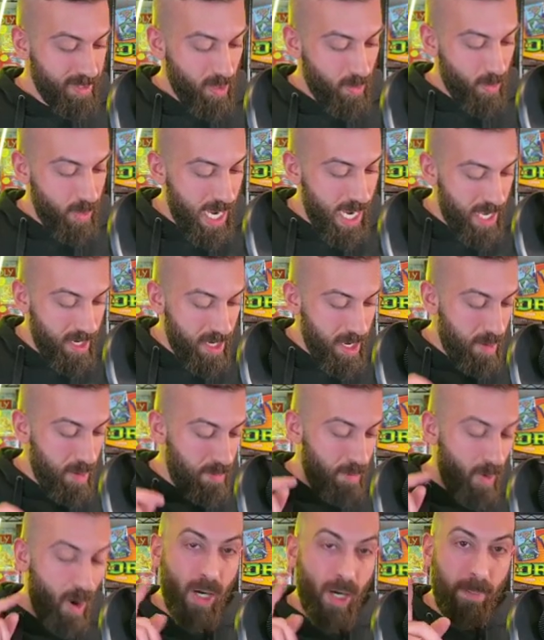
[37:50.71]
We had
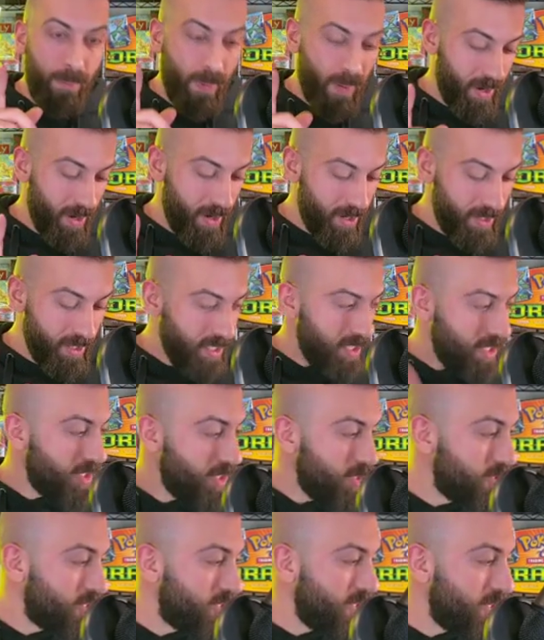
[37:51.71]
Mark Bird,
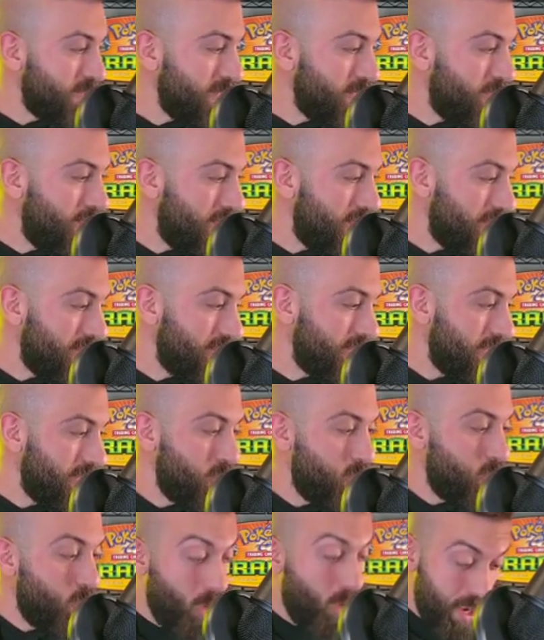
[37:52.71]
who's going to be winning,
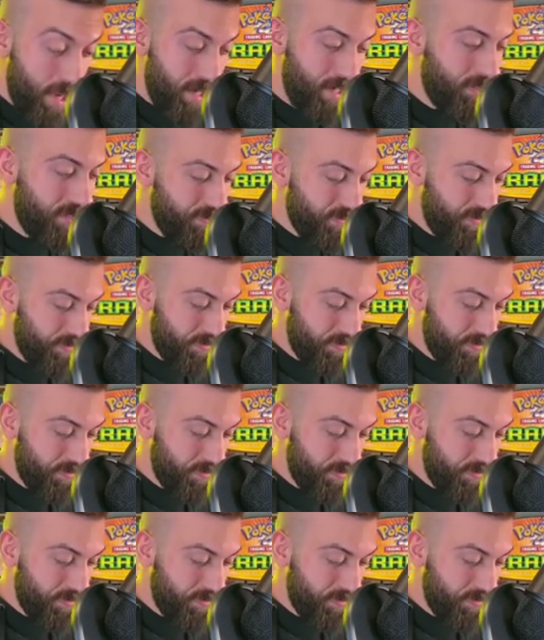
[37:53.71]
who won